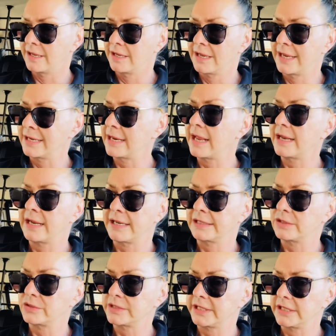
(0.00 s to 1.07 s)
and I like
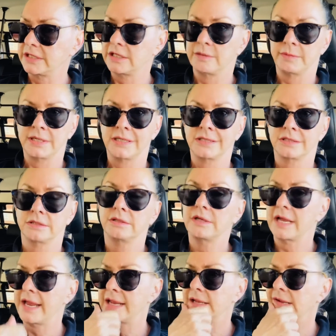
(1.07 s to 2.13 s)
those 18 minutes. So I
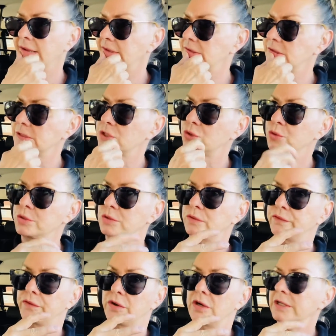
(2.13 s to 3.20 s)
had 2 so
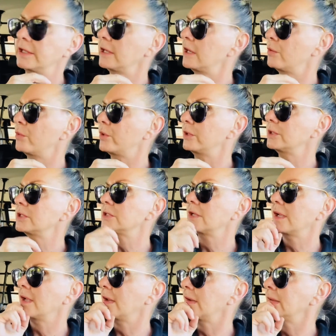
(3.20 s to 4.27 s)
far that I watched,
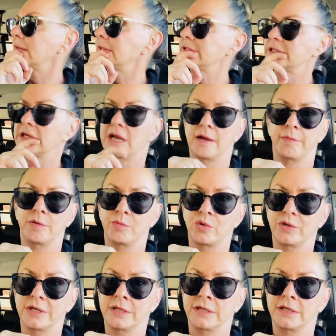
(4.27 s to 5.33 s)
and there's a couple
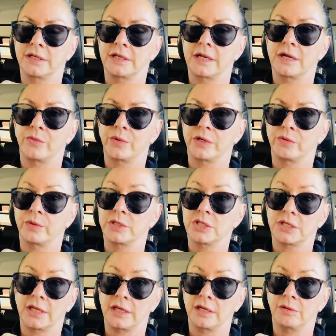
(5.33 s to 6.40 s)
more in there that I want to
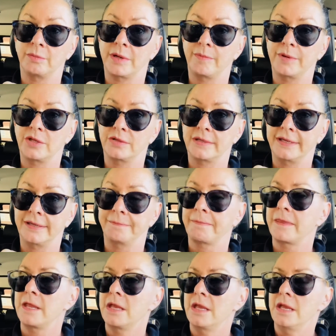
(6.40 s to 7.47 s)
watch later, maybe today.
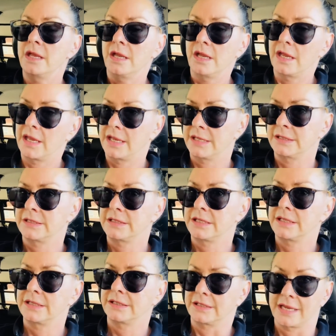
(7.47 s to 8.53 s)
And
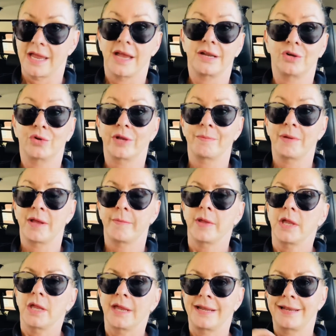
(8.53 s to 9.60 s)
yeah, look him up.
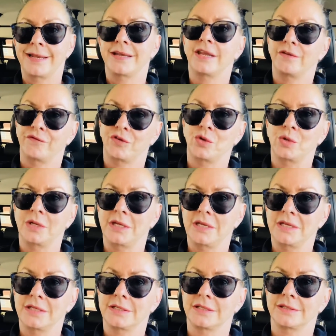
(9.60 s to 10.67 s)
And then if you
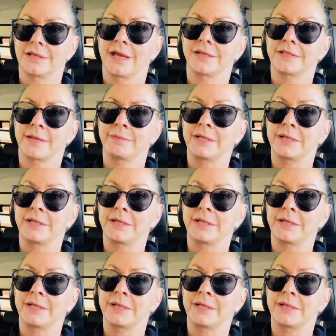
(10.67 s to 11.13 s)
need some